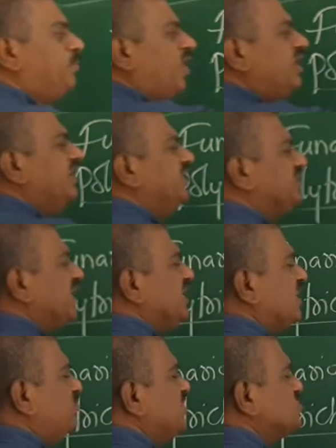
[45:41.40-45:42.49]

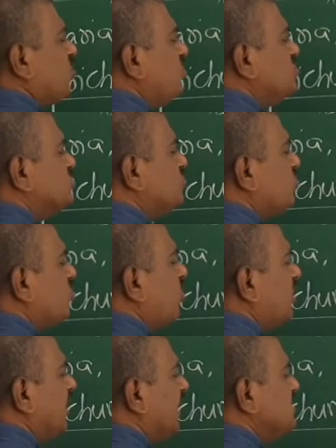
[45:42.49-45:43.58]
Polytrichum is also
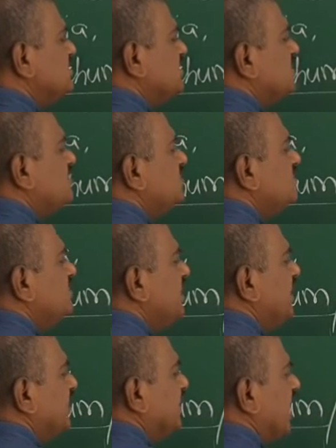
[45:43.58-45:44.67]
called as
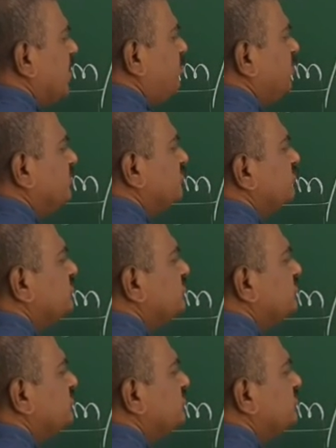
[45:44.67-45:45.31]
air-cap